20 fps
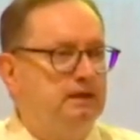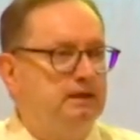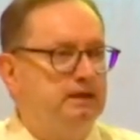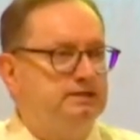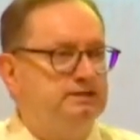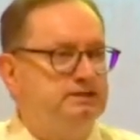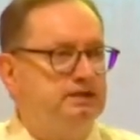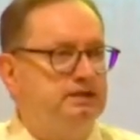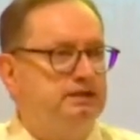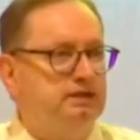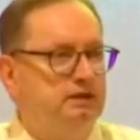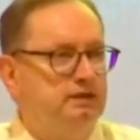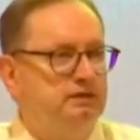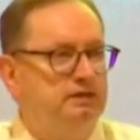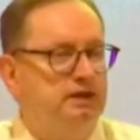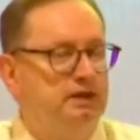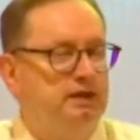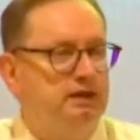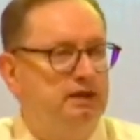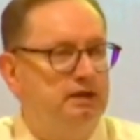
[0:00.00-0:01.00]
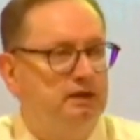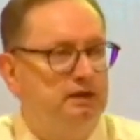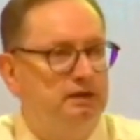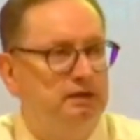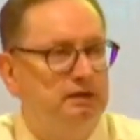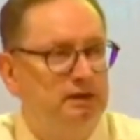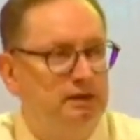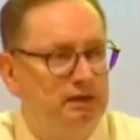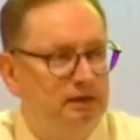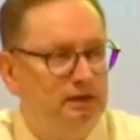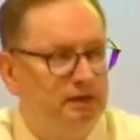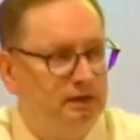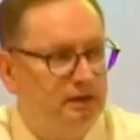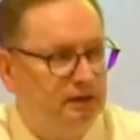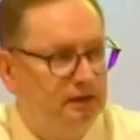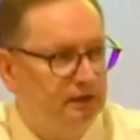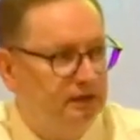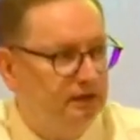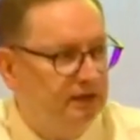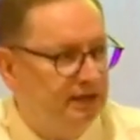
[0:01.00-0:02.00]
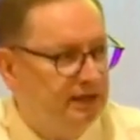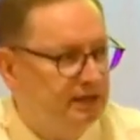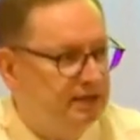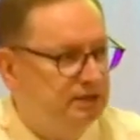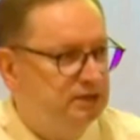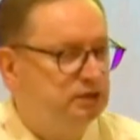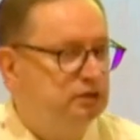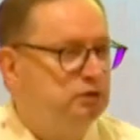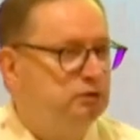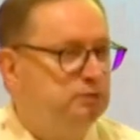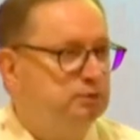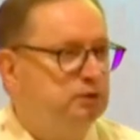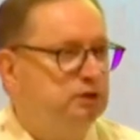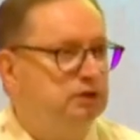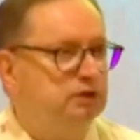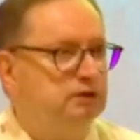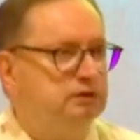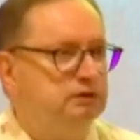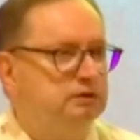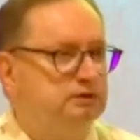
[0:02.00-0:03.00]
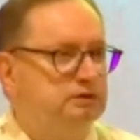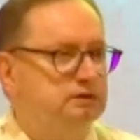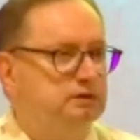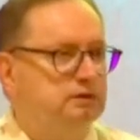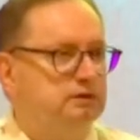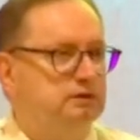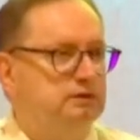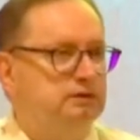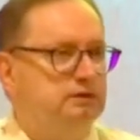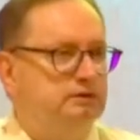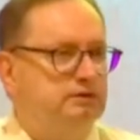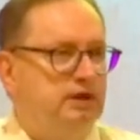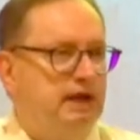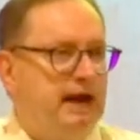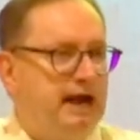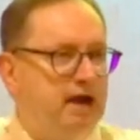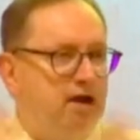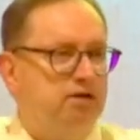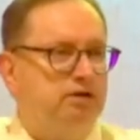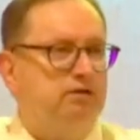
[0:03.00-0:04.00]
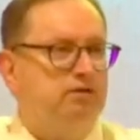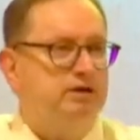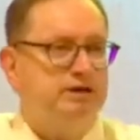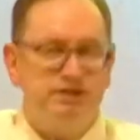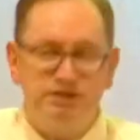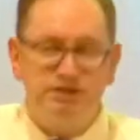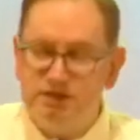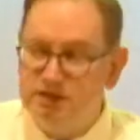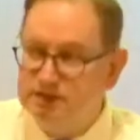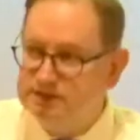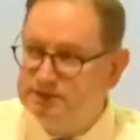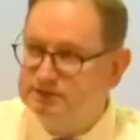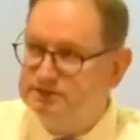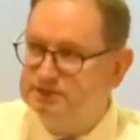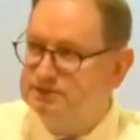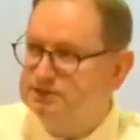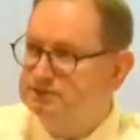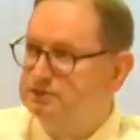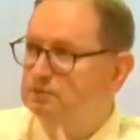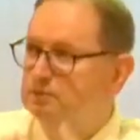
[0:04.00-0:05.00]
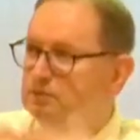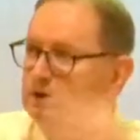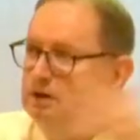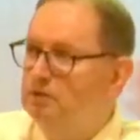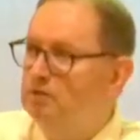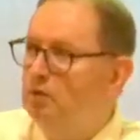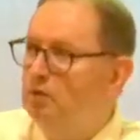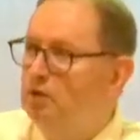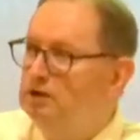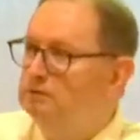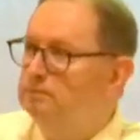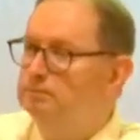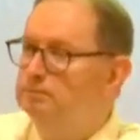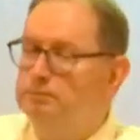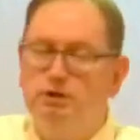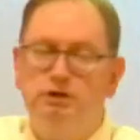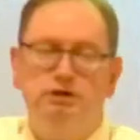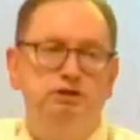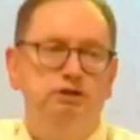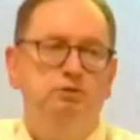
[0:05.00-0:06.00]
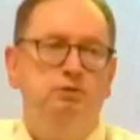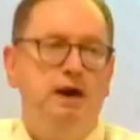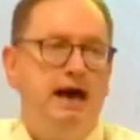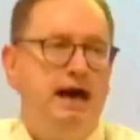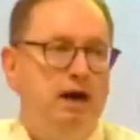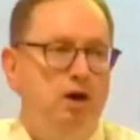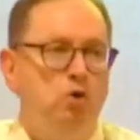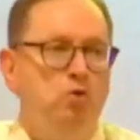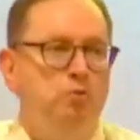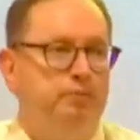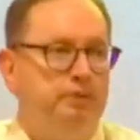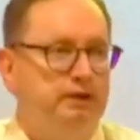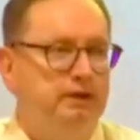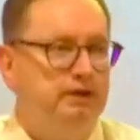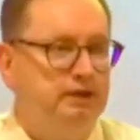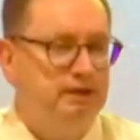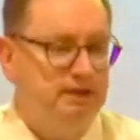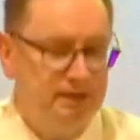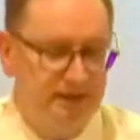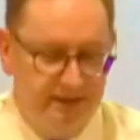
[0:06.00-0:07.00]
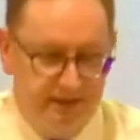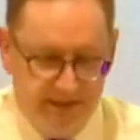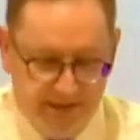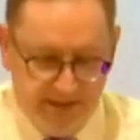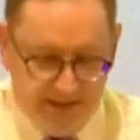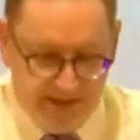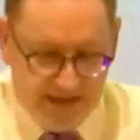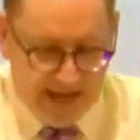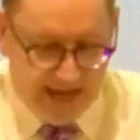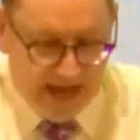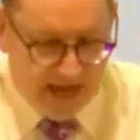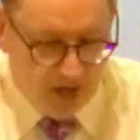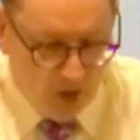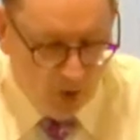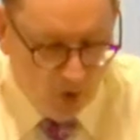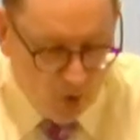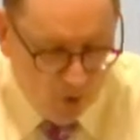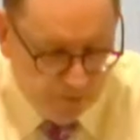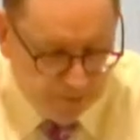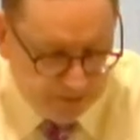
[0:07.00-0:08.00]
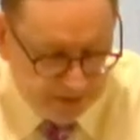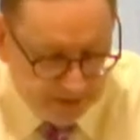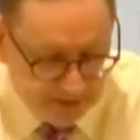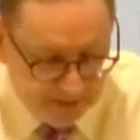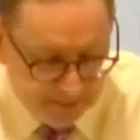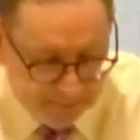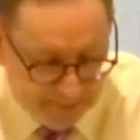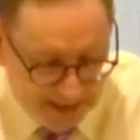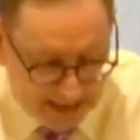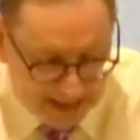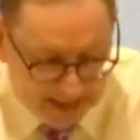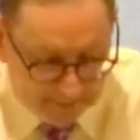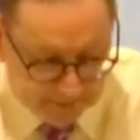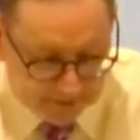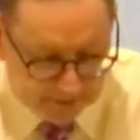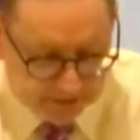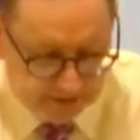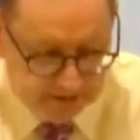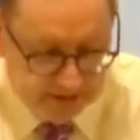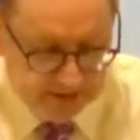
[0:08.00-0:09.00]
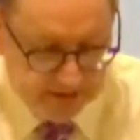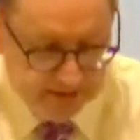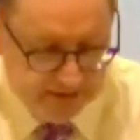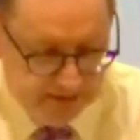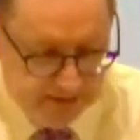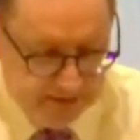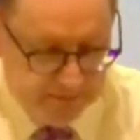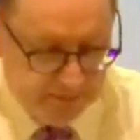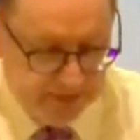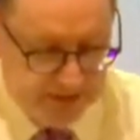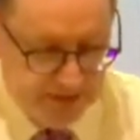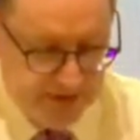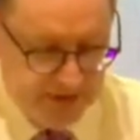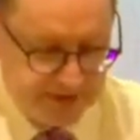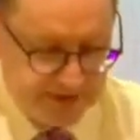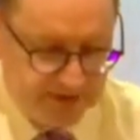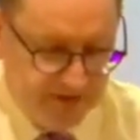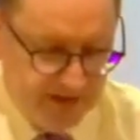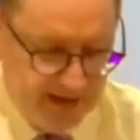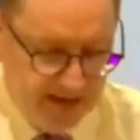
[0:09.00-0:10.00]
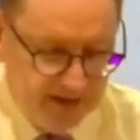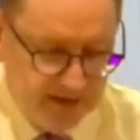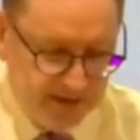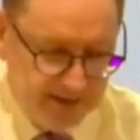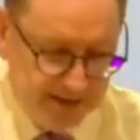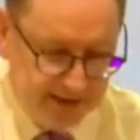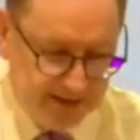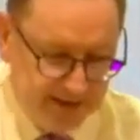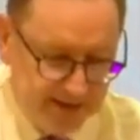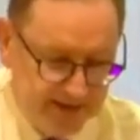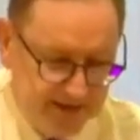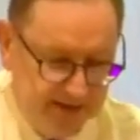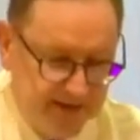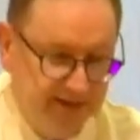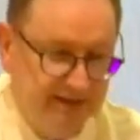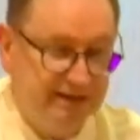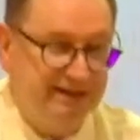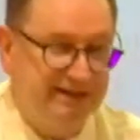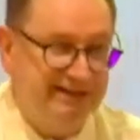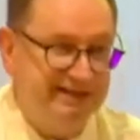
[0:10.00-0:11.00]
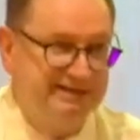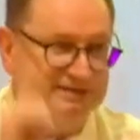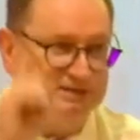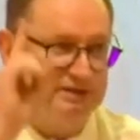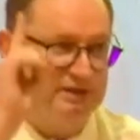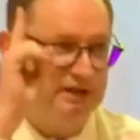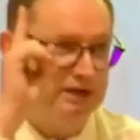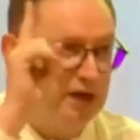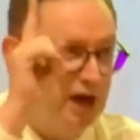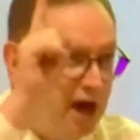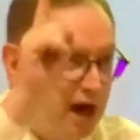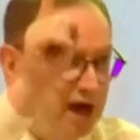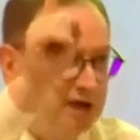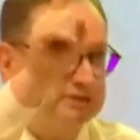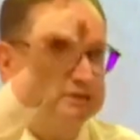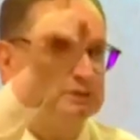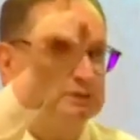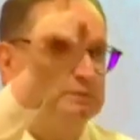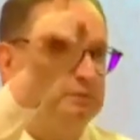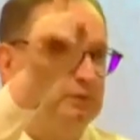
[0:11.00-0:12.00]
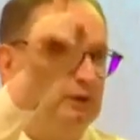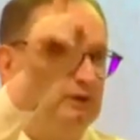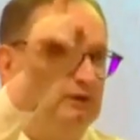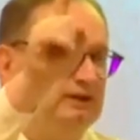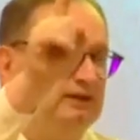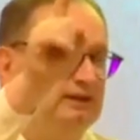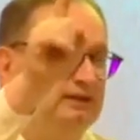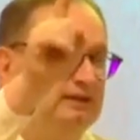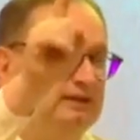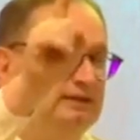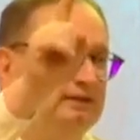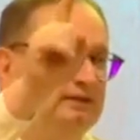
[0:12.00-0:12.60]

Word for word: Is it the uh, Hindu book? the Hare Krishnas? Is what, what book do I open? I open the Bible because therein is the gospel.